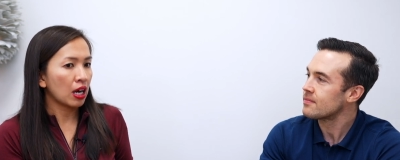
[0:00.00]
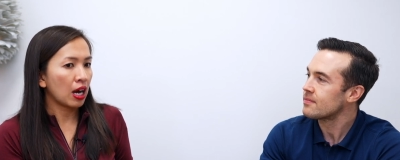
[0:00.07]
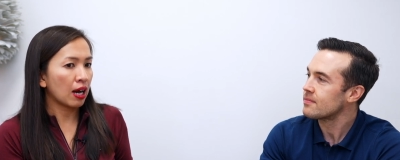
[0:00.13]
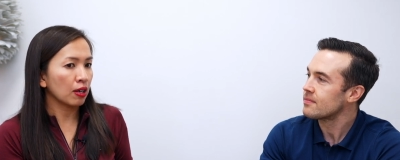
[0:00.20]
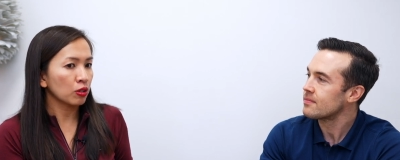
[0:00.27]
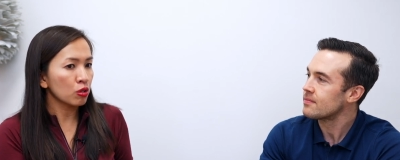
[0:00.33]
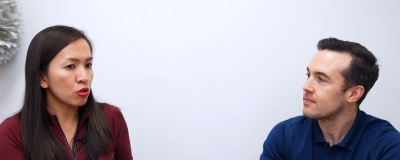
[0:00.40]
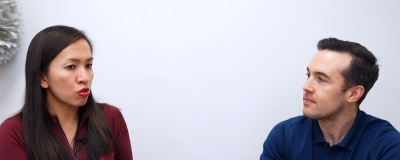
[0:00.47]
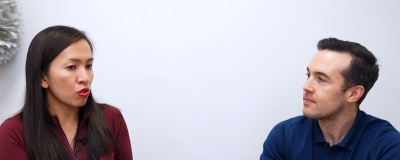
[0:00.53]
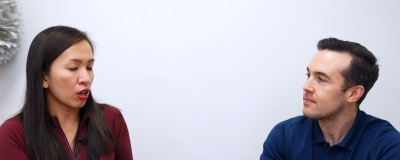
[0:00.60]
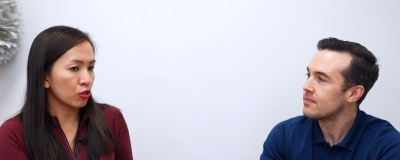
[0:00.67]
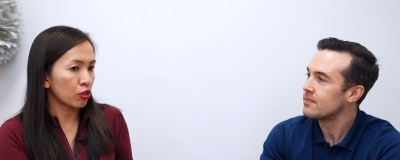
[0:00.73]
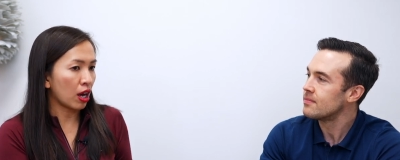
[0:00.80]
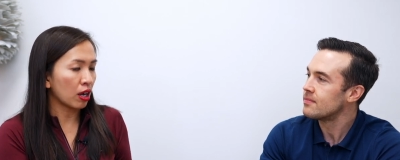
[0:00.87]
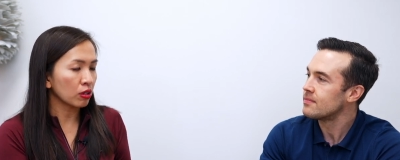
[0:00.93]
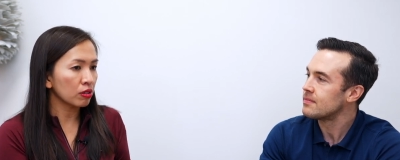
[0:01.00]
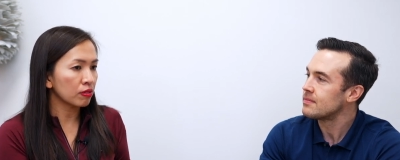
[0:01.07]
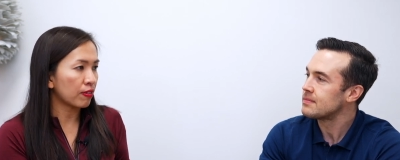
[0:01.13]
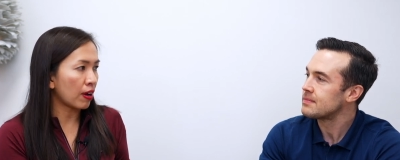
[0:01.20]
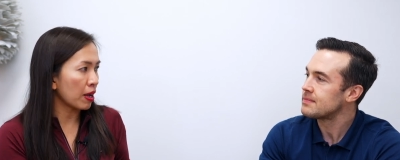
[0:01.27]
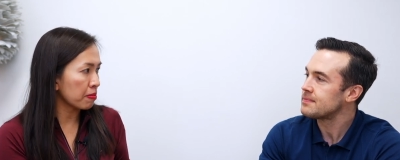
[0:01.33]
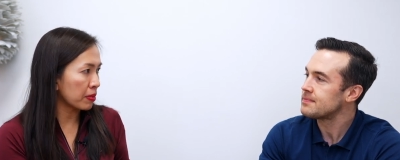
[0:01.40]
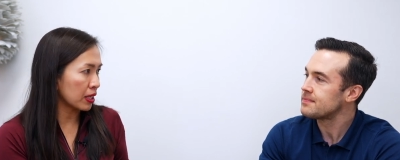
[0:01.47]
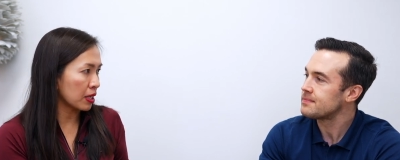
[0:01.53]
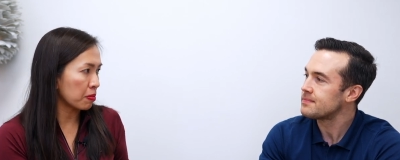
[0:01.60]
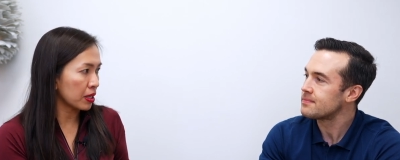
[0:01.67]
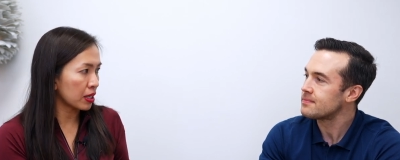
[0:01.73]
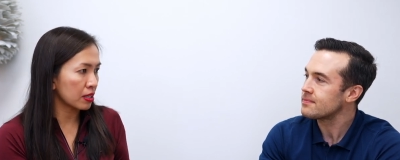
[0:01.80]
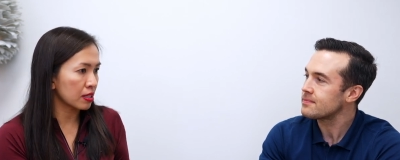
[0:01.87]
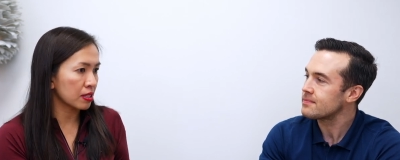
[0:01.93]
Speaker 1: How do you structure? How do you find money?
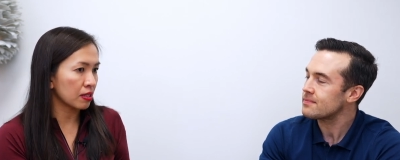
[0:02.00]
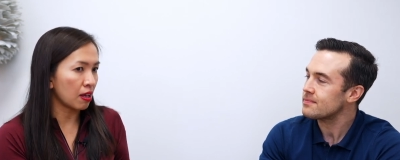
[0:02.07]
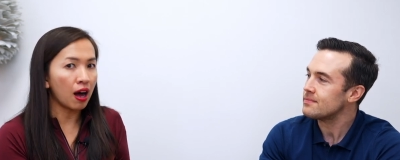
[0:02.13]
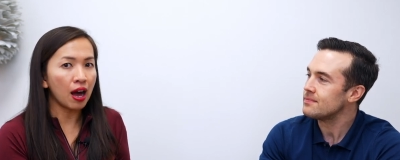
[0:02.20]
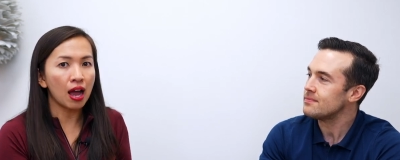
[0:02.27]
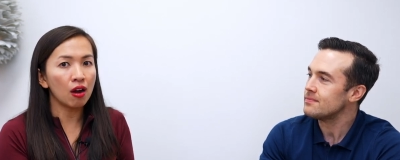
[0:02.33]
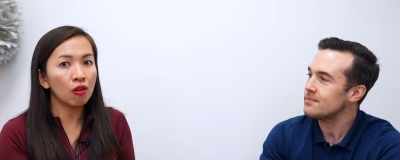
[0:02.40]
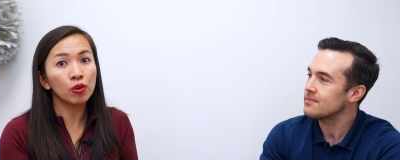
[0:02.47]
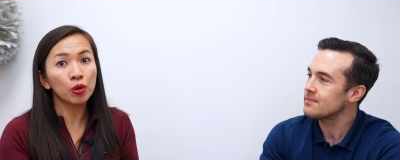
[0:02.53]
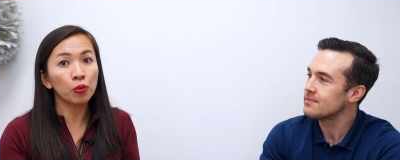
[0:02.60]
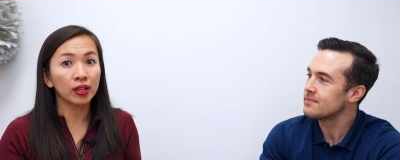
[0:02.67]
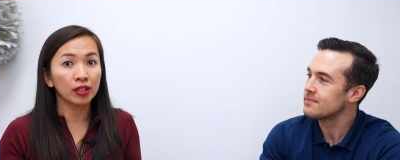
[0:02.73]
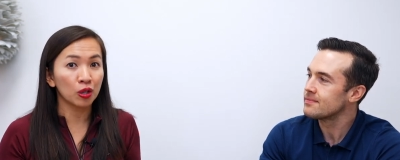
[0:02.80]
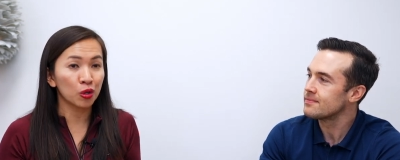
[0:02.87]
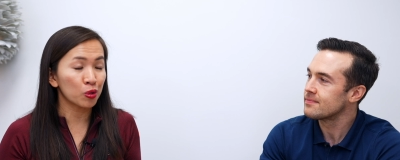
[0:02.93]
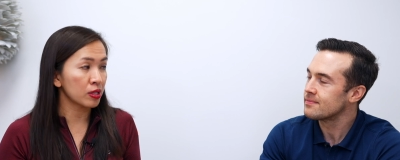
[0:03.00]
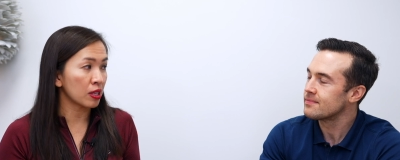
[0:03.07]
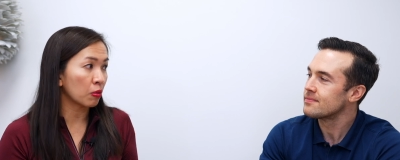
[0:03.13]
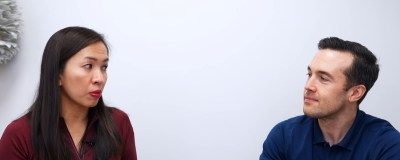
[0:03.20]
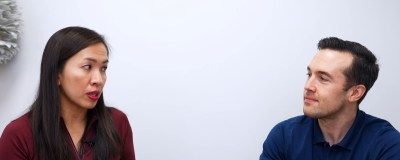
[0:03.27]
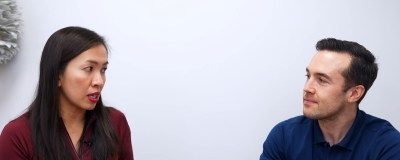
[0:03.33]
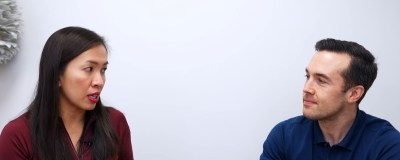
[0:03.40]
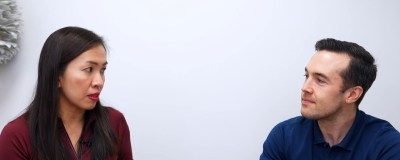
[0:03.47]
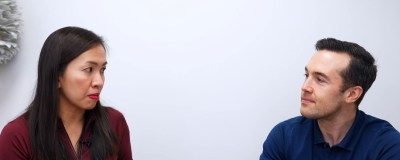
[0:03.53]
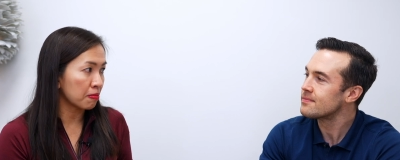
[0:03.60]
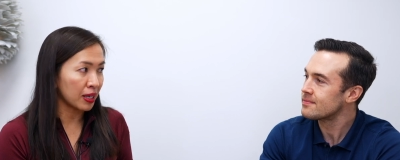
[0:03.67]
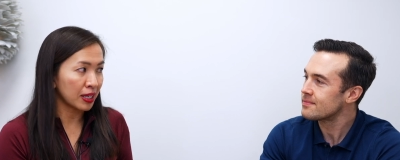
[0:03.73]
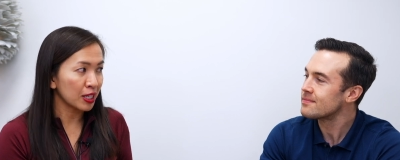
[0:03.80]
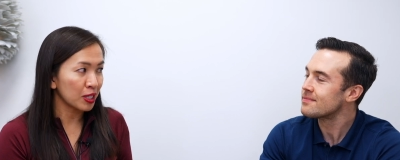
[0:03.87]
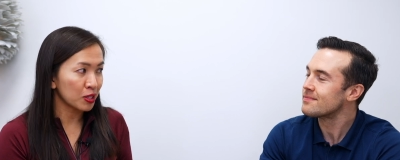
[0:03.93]
Because everyone knows that we need
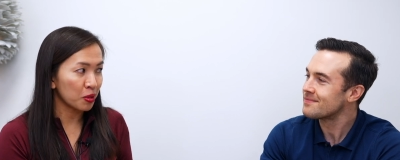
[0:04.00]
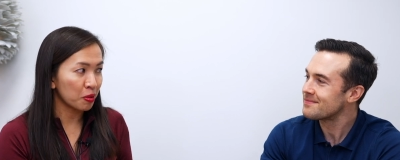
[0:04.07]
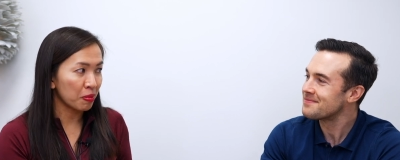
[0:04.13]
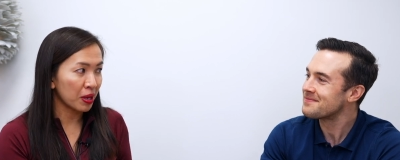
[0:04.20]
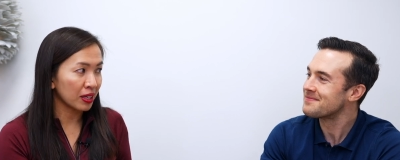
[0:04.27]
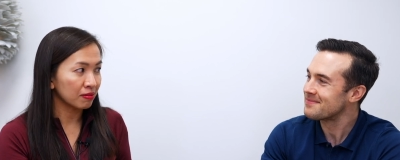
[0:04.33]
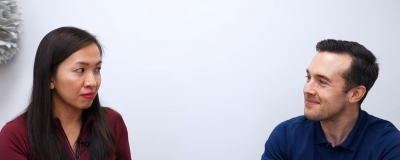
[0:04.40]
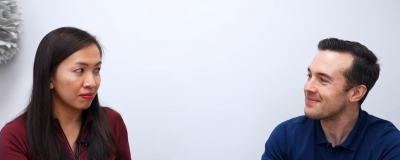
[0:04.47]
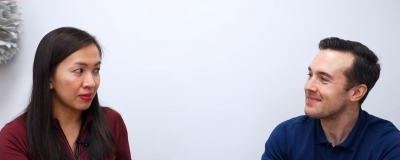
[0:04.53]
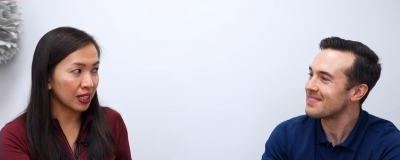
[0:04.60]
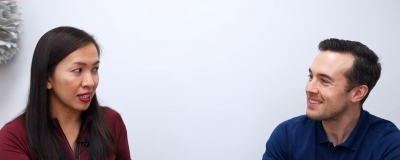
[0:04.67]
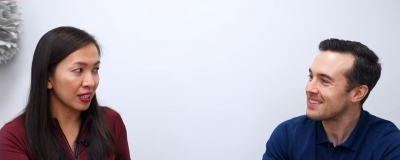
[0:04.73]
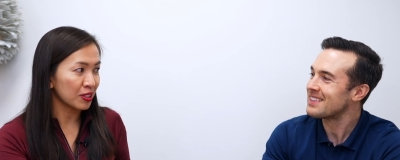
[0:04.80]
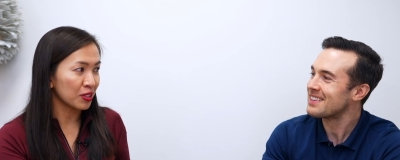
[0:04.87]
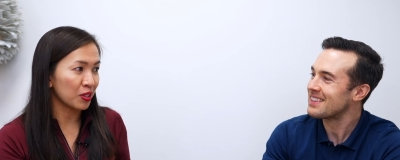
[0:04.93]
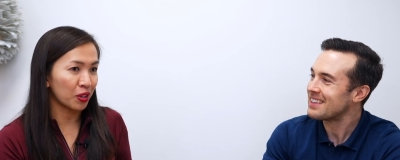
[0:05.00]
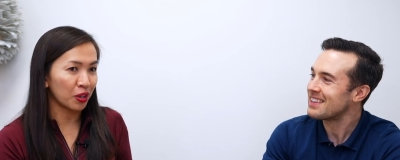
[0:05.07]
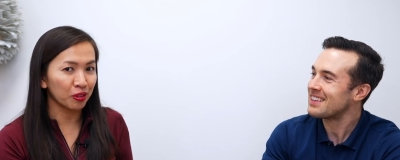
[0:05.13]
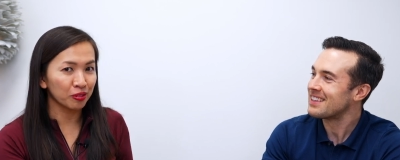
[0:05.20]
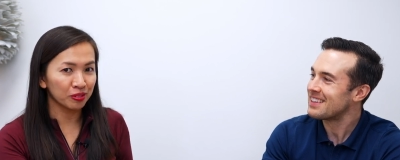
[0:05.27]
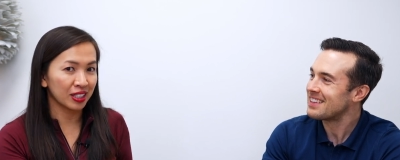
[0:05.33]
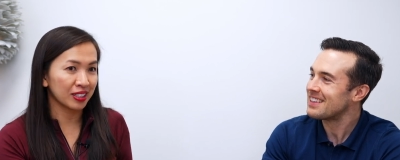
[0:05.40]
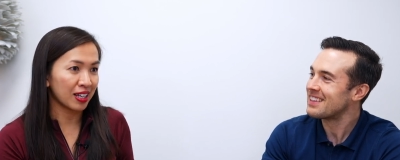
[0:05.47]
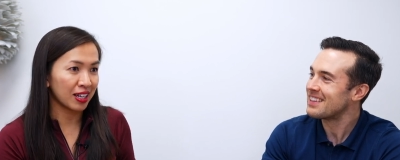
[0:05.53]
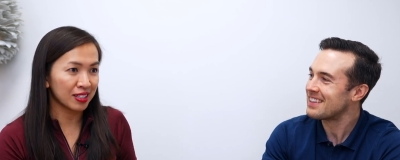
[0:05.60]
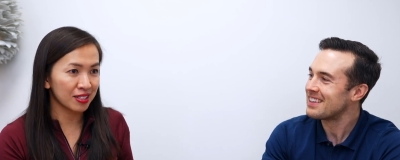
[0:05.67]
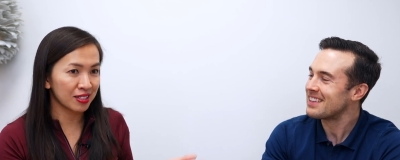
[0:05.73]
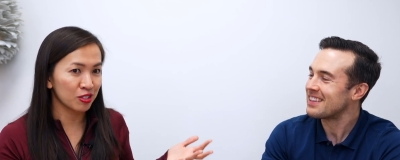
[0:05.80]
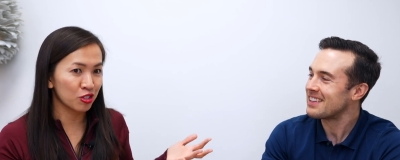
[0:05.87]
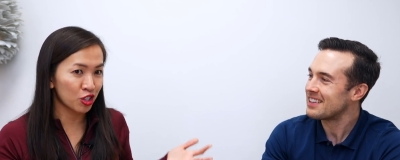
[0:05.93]
money to make money. You know, like
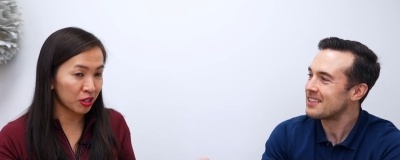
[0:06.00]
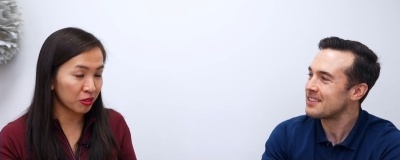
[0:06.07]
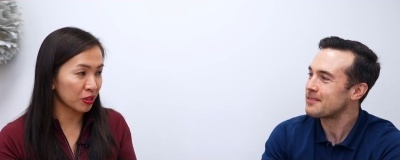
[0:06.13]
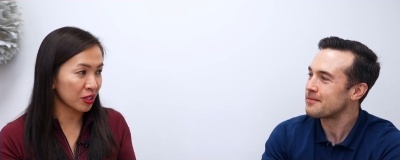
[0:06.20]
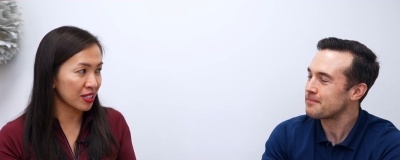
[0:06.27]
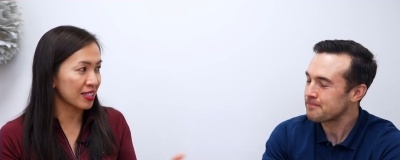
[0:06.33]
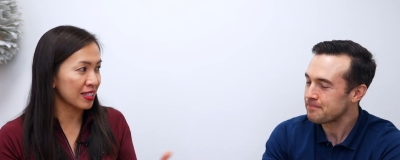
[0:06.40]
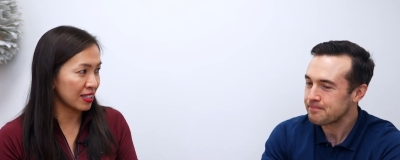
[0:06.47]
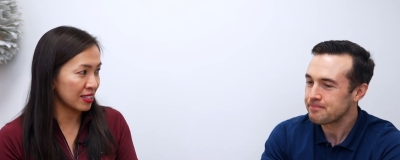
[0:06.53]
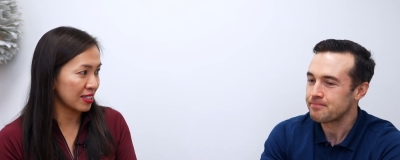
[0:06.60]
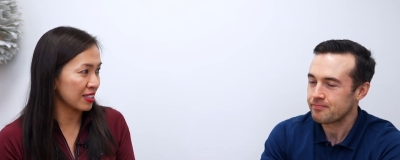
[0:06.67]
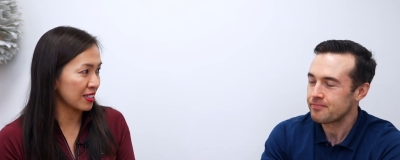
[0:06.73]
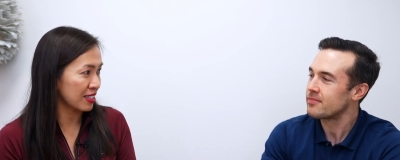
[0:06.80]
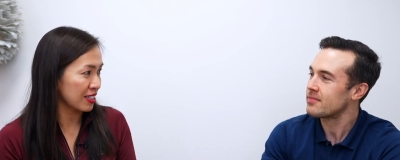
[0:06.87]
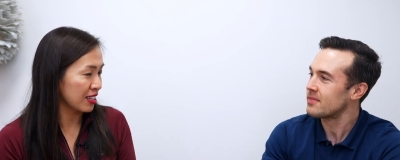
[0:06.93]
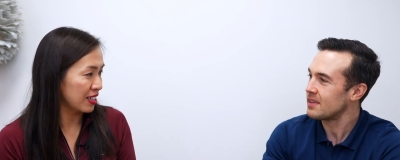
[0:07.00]
that's the general consensus.